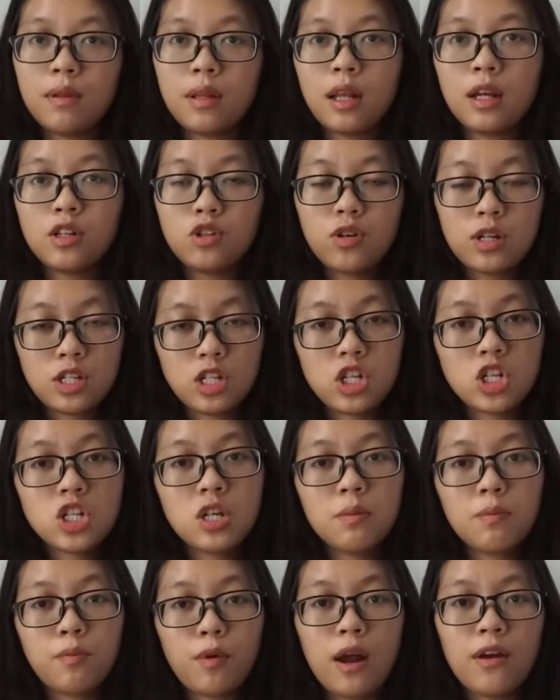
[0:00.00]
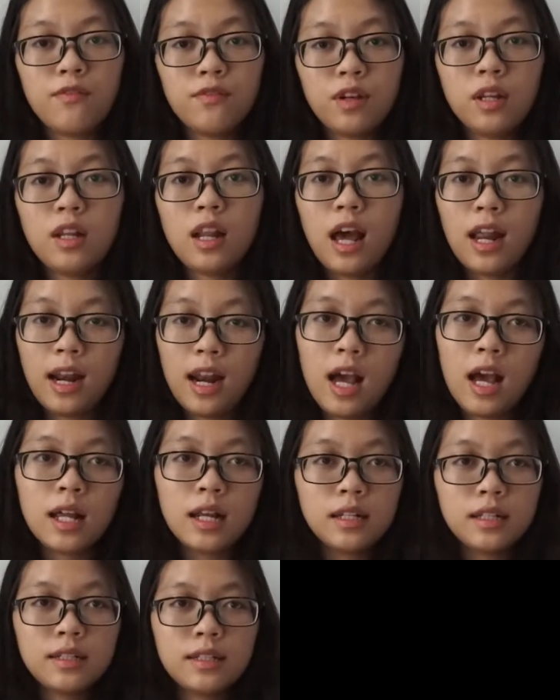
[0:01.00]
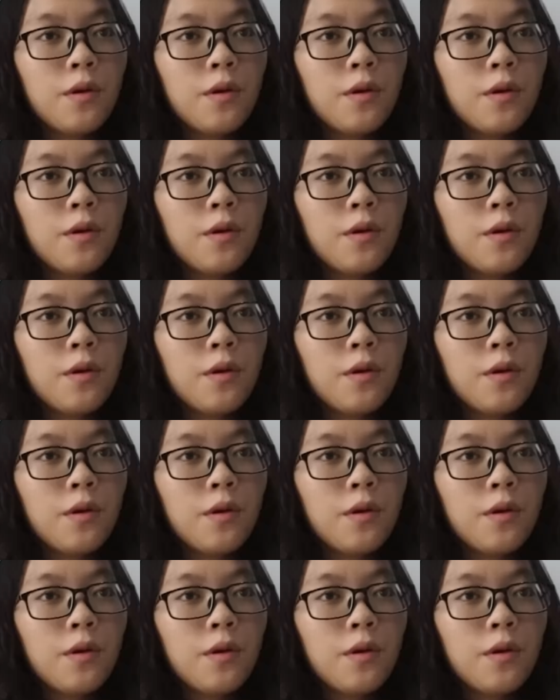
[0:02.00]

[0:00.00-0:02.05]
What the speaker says: the transaction private or not.